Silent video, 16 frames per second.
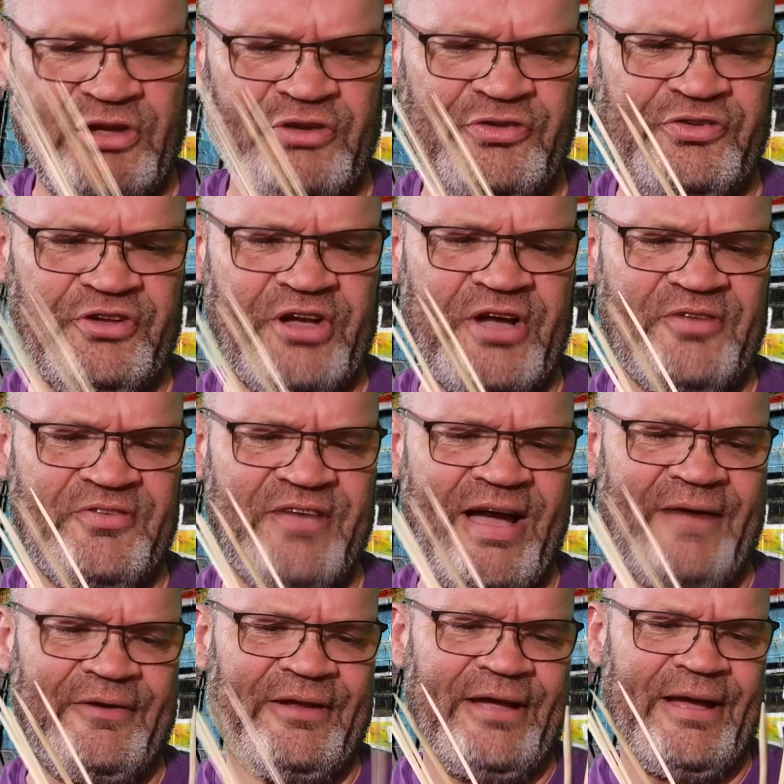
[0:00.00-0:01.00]
Used to go
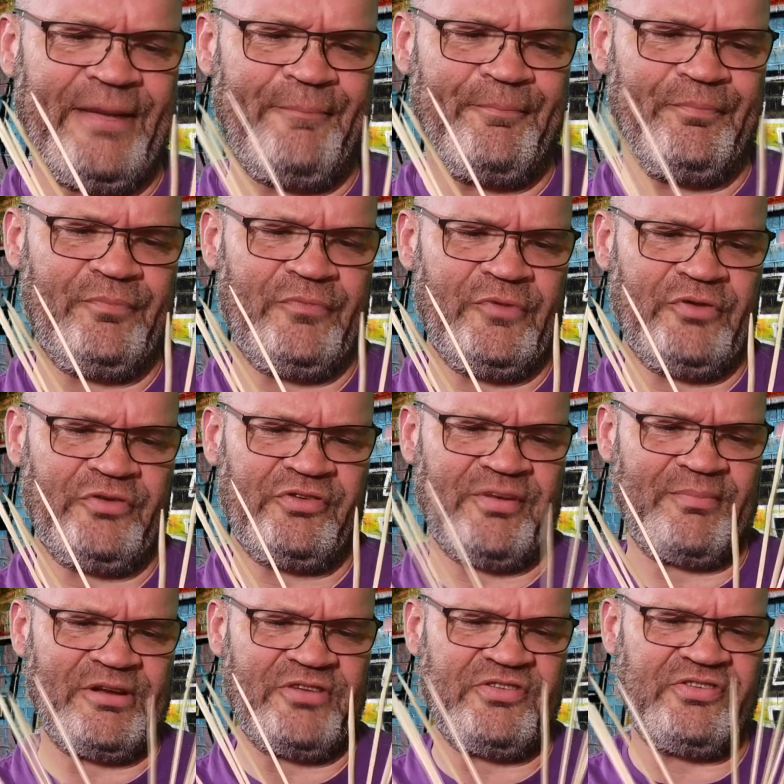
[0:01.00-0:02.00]
down
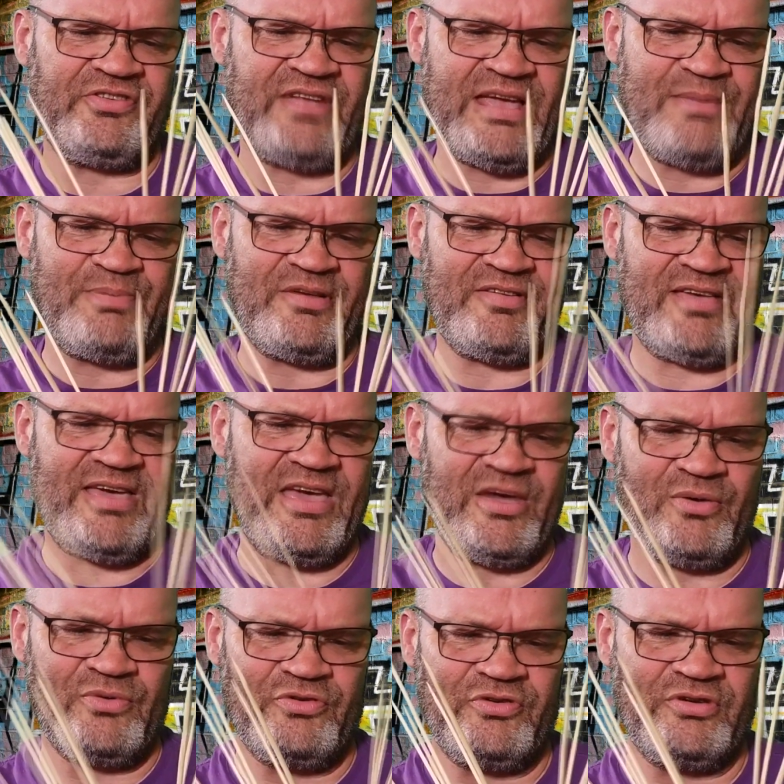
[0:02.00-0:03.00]
some of the steepest
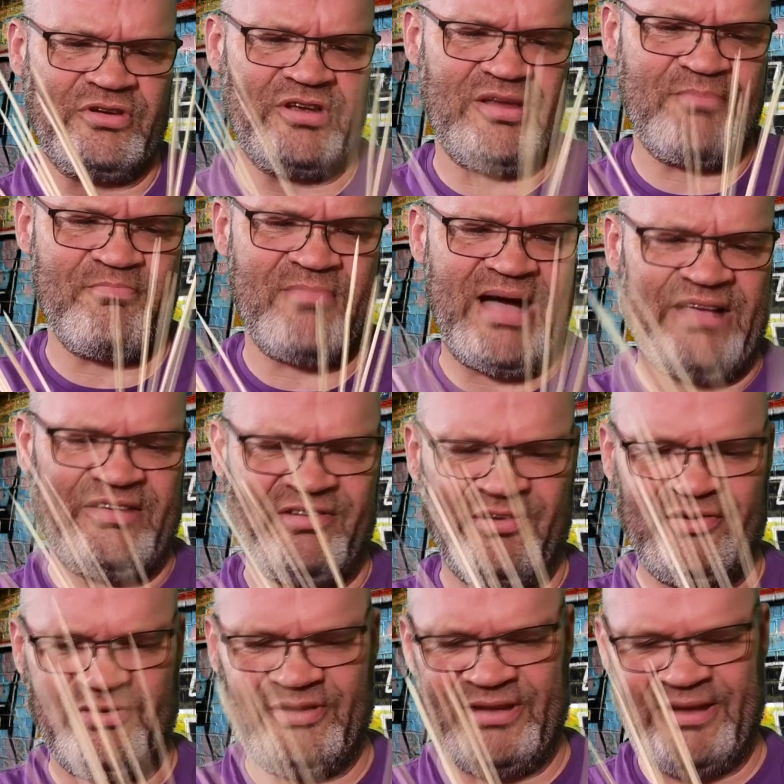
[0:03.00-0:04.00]
hills you could
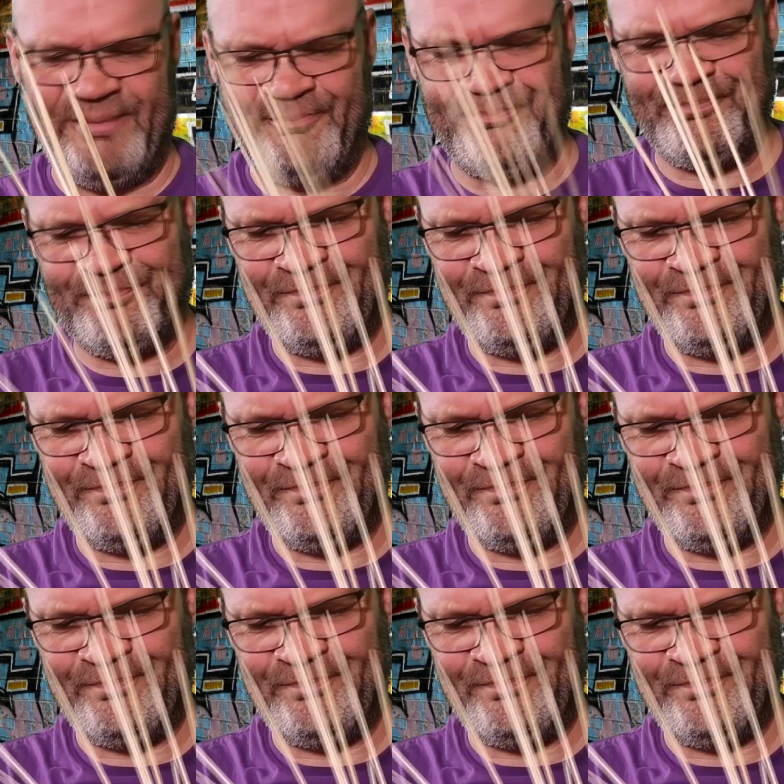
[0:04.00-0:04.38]
imagine on them.